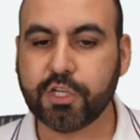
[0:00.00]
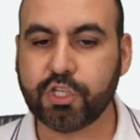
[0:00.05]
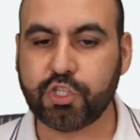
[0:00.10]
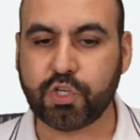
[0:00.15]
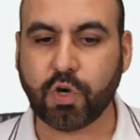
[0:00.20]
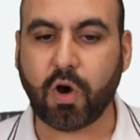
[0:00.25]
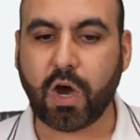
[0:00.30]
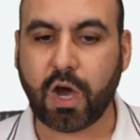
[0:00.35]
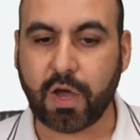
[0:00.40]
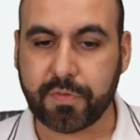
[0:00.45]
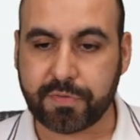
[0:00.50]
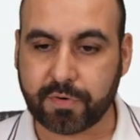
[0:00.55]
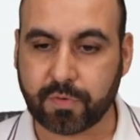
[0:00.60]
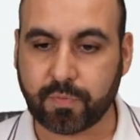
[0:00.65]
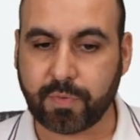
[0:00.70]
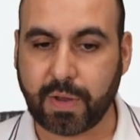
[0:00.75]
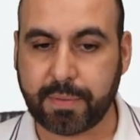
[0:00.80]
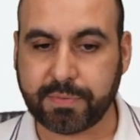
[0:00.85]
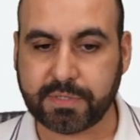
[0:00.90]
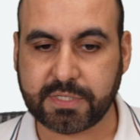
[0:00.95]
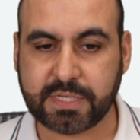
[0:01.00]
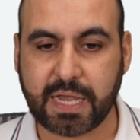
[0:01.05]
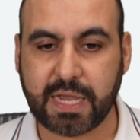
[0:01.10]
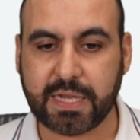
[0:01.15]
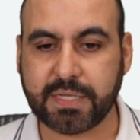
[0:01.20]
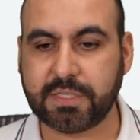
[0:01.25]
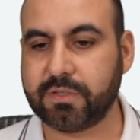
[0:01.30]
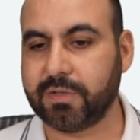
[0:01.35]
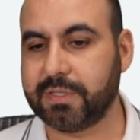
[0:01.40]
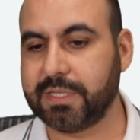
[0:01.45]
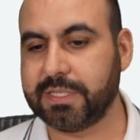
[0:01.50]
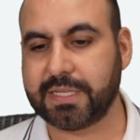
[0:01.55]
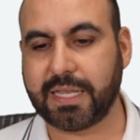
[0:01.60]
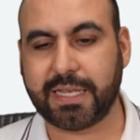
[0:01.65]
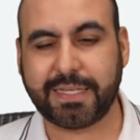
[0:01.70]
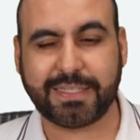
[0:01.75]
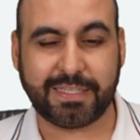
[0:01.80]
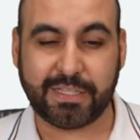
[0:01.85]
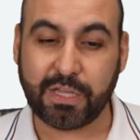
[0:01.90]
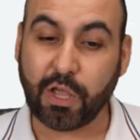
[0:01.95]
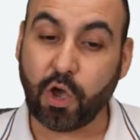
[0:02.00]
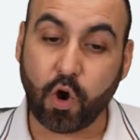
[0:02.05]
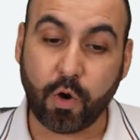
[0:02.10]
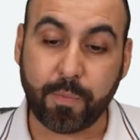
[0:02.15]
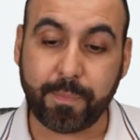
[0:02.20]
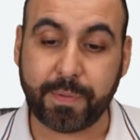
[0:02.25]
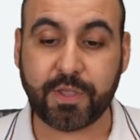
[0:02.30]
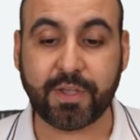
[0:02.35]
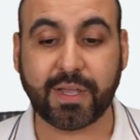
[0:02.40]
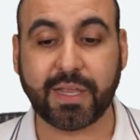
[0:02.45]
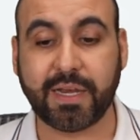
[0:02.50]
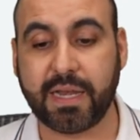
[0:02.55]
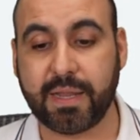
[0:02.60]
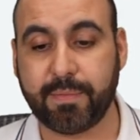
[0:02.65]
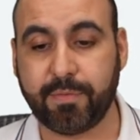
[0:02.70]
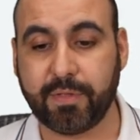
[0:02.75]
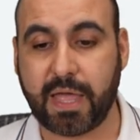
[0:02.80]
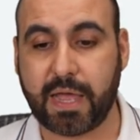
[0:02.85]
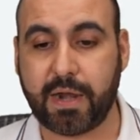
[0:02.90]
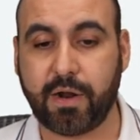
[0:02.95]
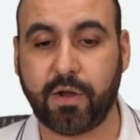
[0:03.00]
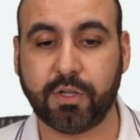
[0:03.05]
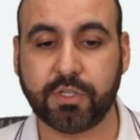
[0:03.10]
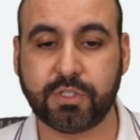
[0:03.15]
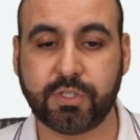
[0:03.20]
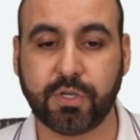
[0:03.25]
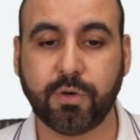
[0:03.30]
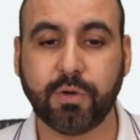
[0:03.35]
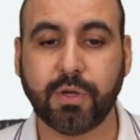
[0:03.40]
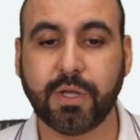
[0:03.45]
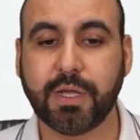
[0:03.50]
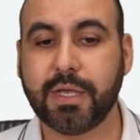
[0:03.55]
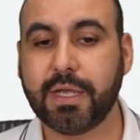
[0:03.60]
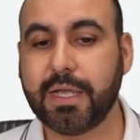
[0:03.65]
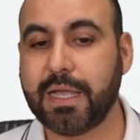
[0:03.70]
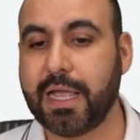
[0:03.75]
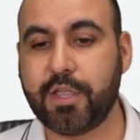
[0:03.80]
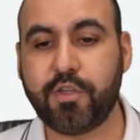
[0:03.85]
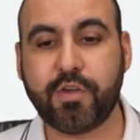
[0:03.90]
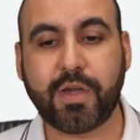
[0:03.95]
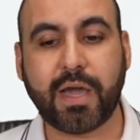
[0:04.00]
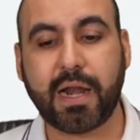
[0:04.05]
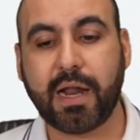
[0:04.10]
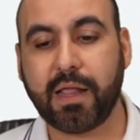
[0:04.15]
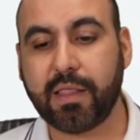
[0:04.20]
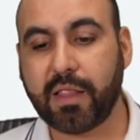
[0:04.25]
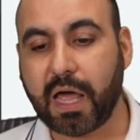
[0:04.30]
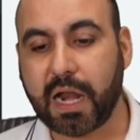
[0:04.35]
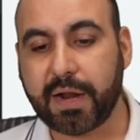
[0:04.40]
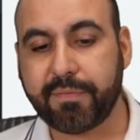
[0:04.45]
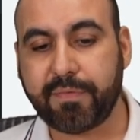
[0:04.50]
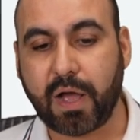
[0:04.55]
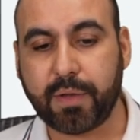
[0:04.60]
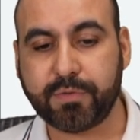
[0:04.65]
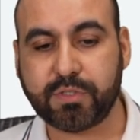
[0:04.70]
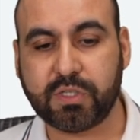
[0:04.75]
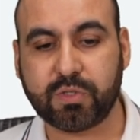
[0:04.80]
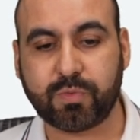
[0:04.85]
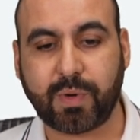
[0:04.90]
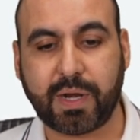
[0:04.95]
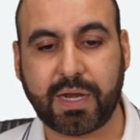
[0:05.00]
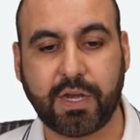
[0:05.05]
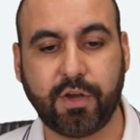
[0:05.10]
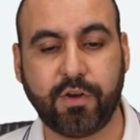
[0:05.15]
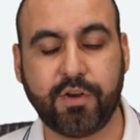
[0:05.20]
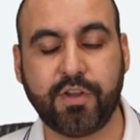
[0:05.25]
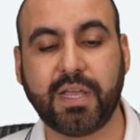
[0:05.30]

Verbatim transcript: Show author website. So in this case, no, but you can enable that also. And you got a lot of options right here.